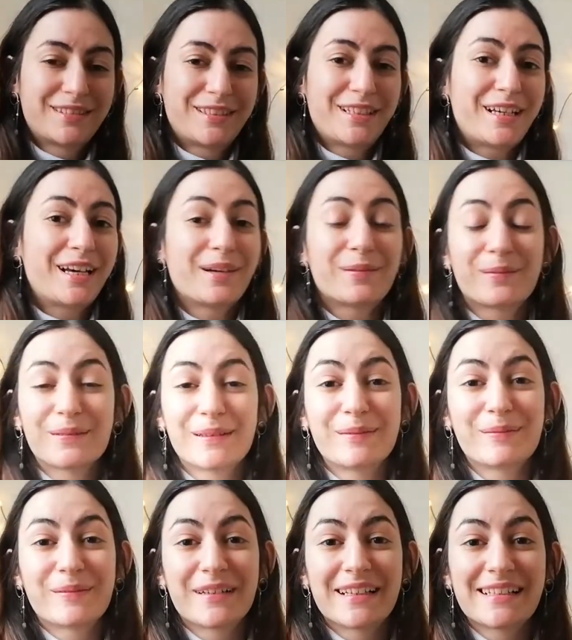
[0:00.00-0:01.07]
I really
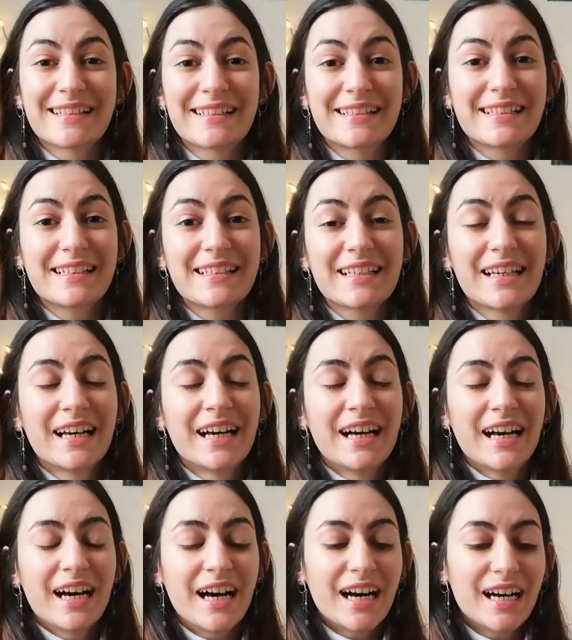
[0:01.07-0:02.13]
wanna see.
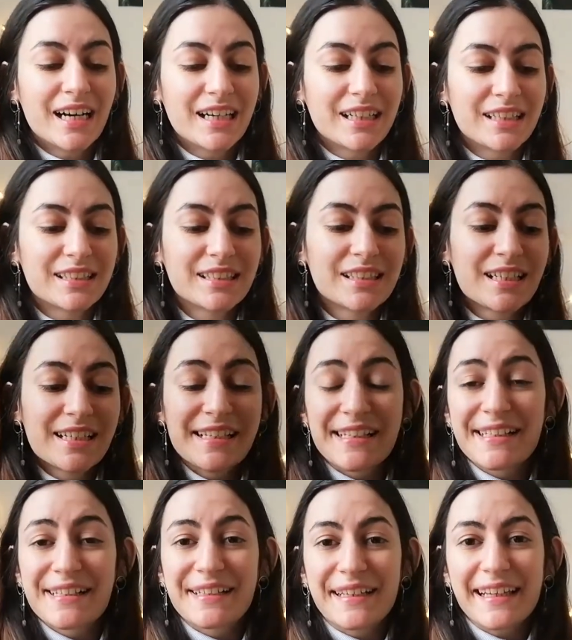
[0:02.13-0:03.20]

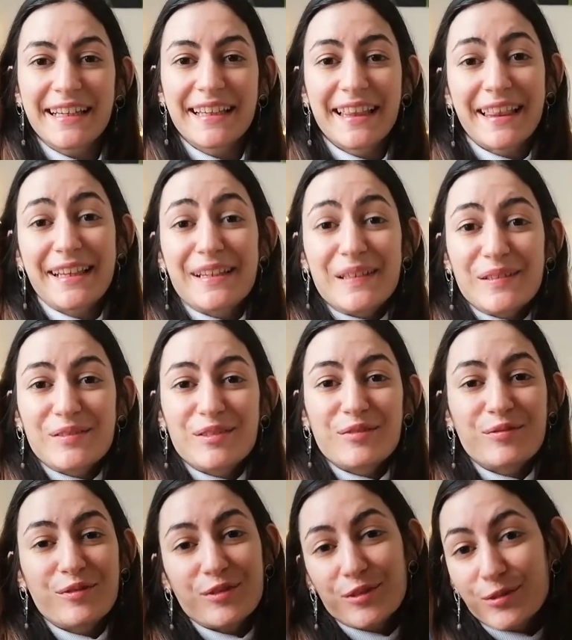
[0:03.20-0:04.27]
So yeah, thank you
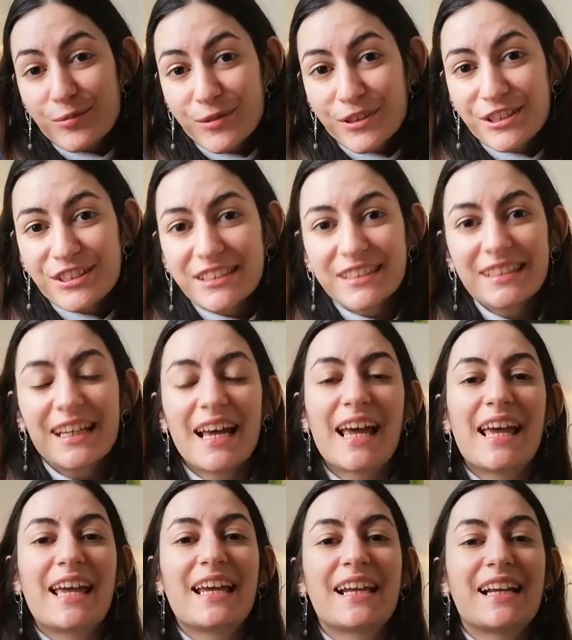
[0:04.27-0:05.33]
for watching
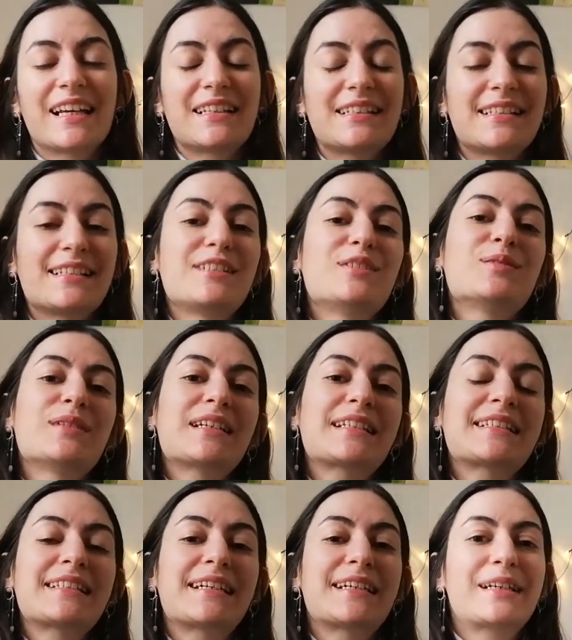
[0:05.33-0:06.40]
and I'll see you
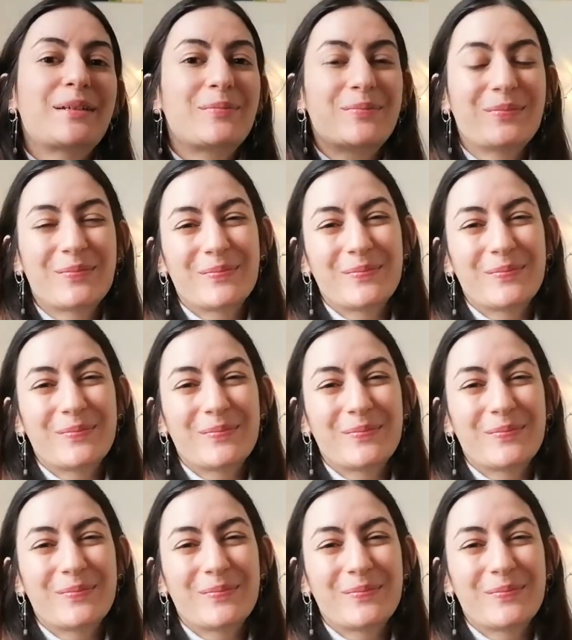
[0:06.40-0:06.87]
next time.